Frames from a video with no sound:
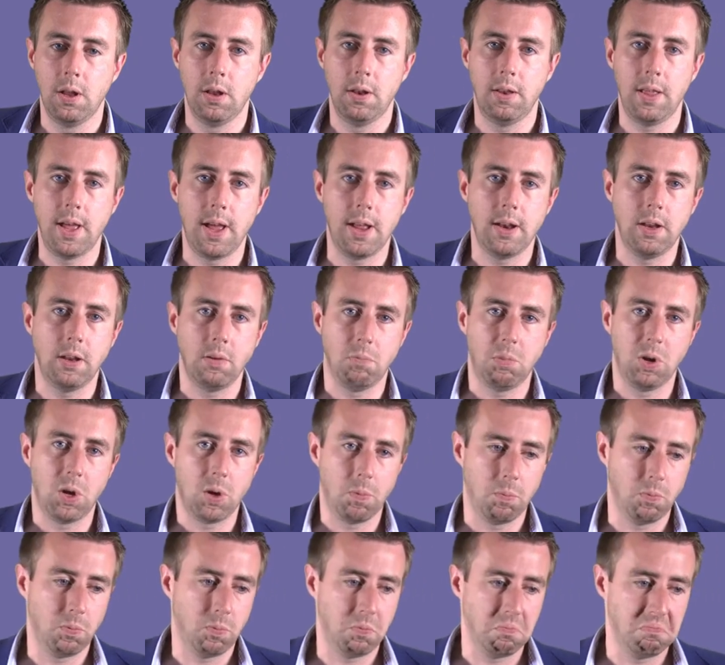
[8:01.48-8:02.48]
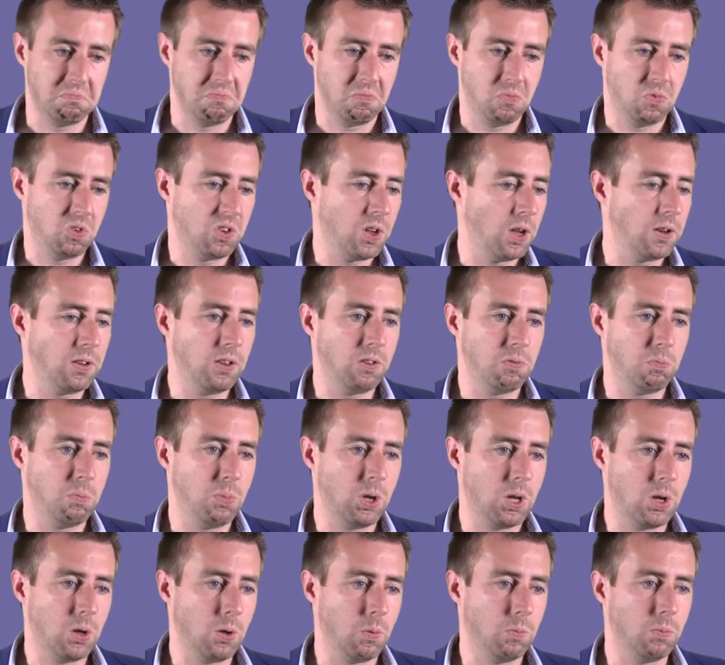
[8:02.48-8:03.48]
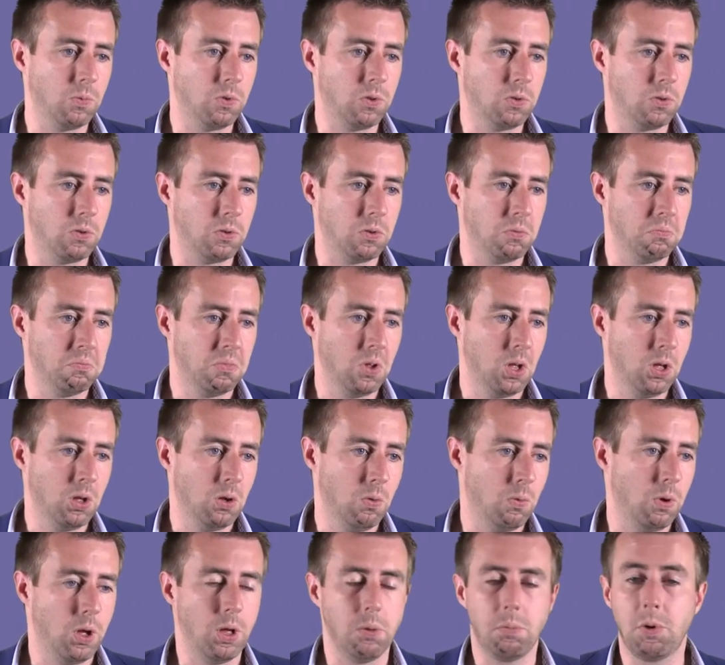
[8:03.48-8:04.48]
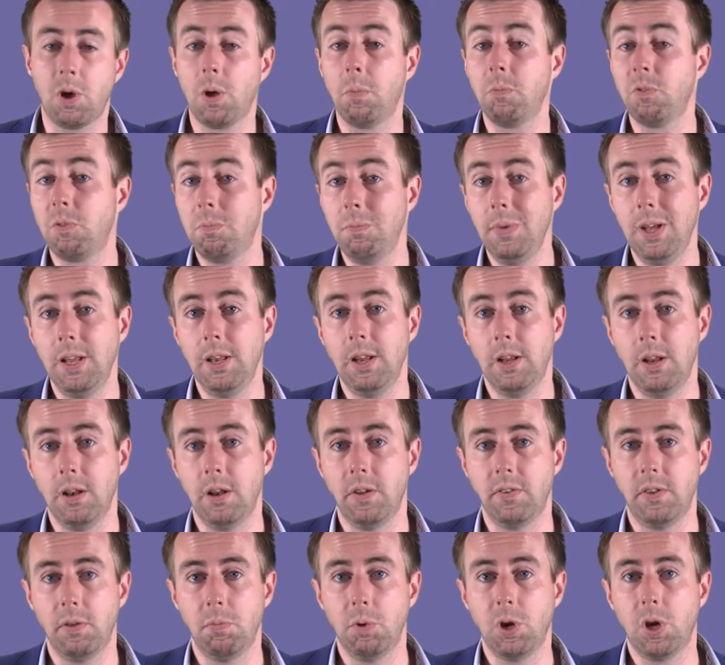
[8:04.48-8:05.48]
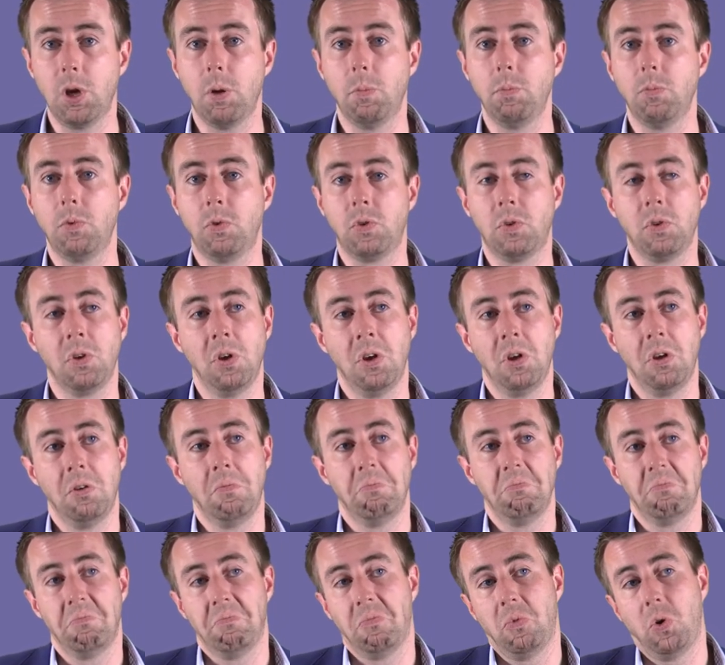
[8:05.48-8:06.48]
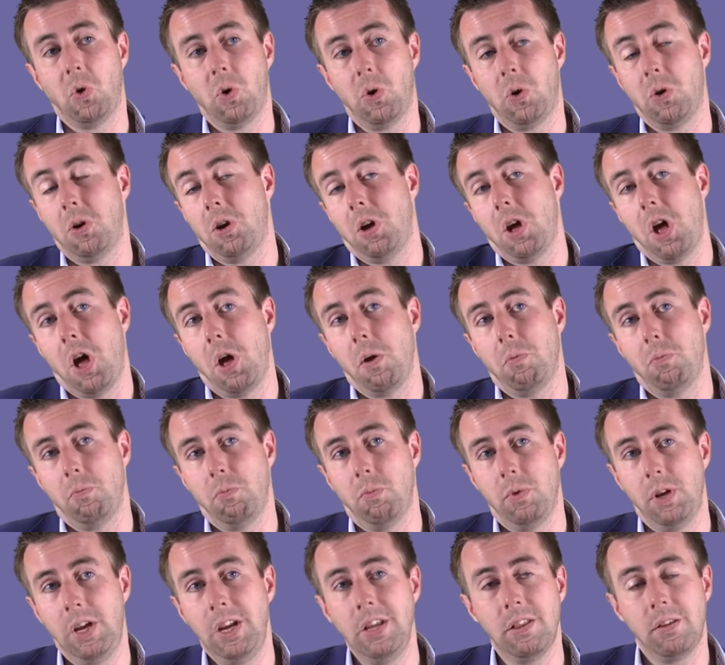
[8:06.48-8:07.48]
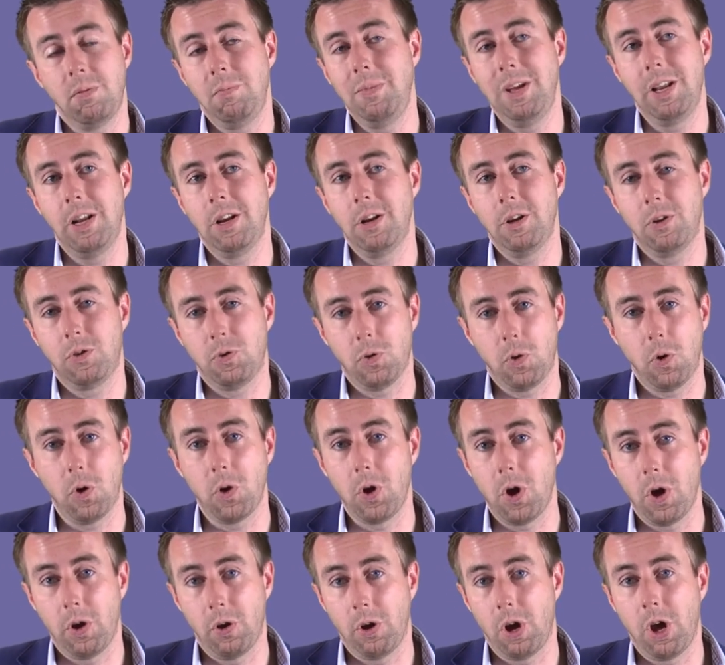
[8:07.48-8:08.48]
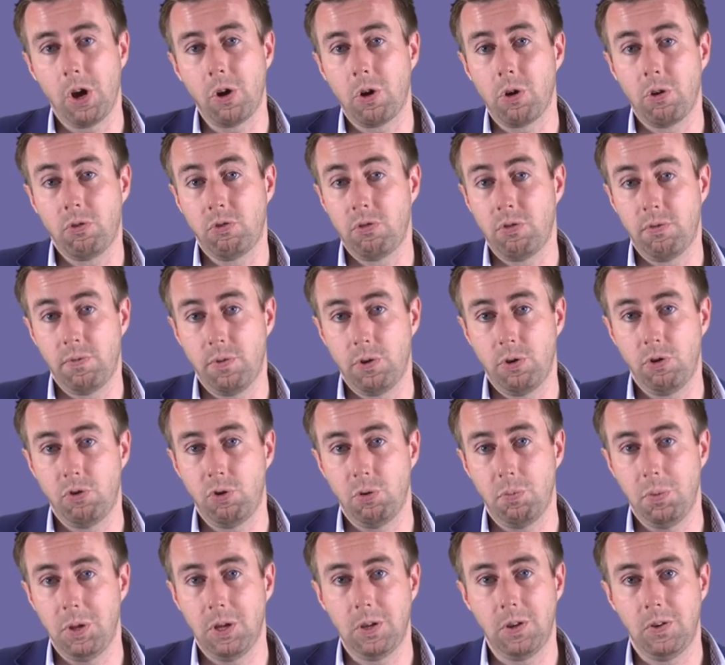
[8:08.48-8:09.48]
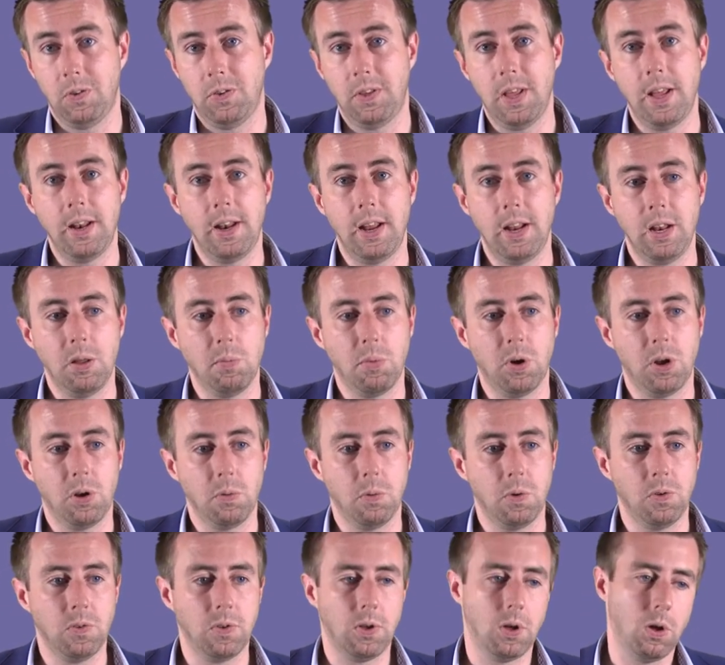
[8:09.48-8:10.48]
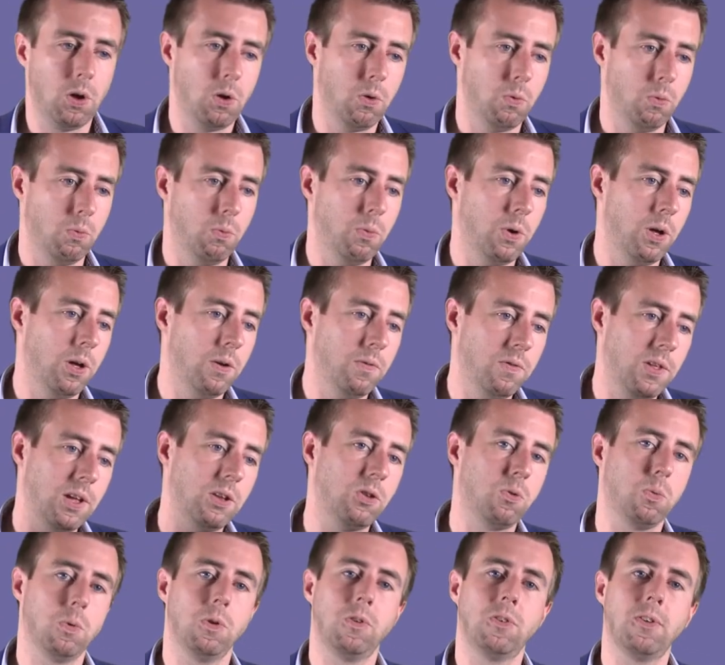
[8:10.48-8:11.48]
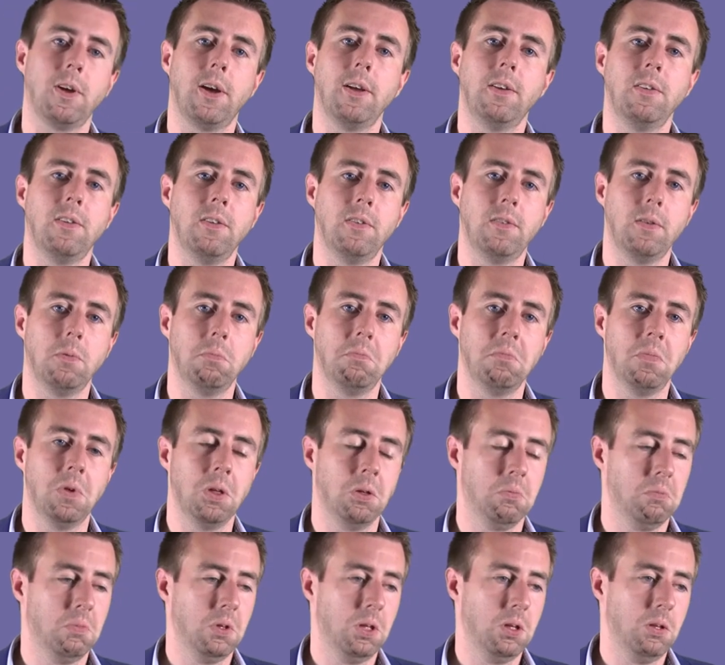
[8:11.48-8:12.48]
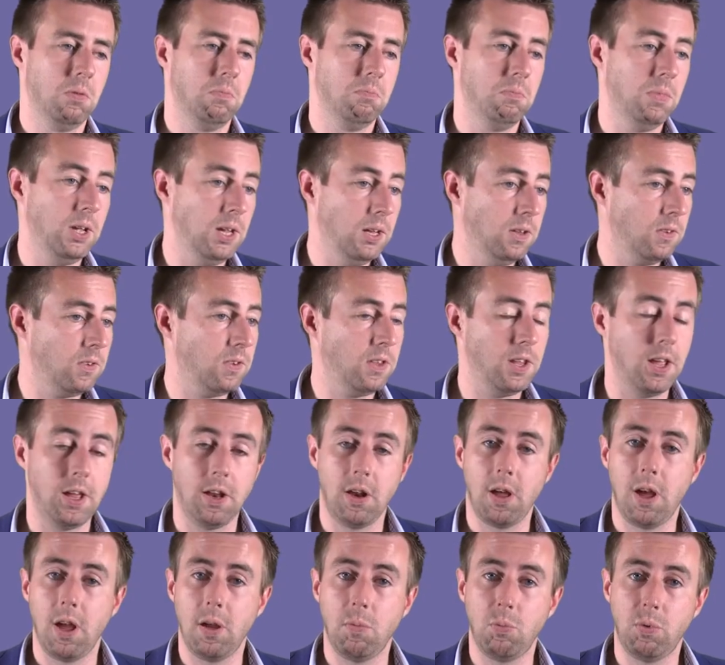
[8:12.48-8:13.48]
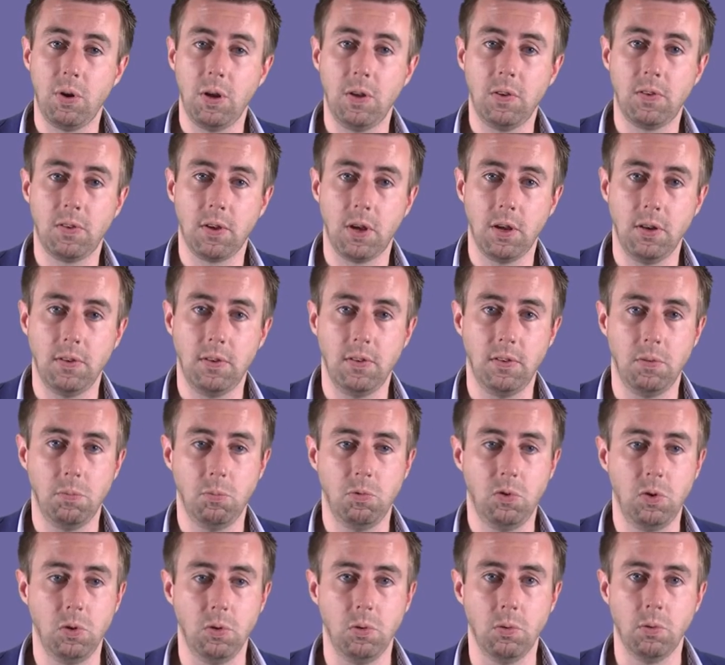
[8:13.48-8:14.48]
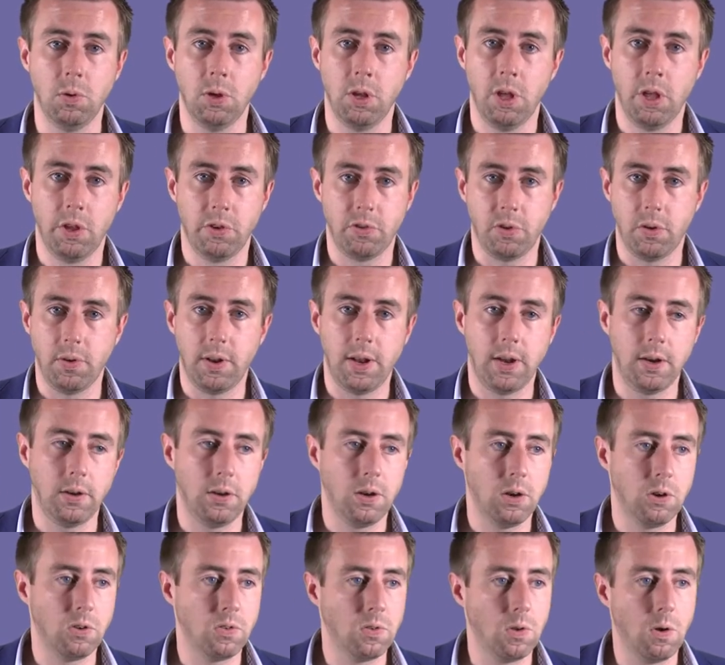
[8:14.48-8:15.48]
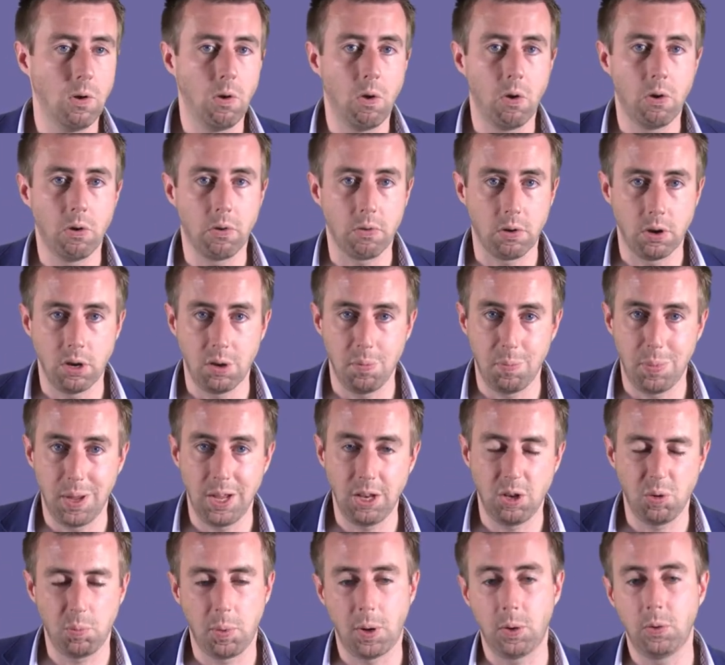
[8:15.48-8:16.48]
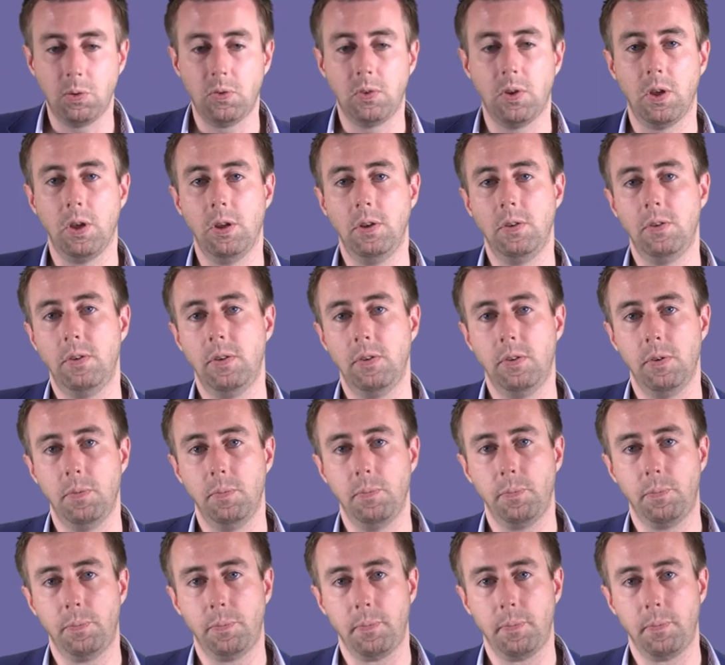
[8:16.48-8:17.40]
then scientism becomes meaningless. It becomes or either meaningless or uncontroversial, because then anybody will say, oh, well, if that's what scientism means, then I embrace scientism too. So then there's no longer a debate about scientism.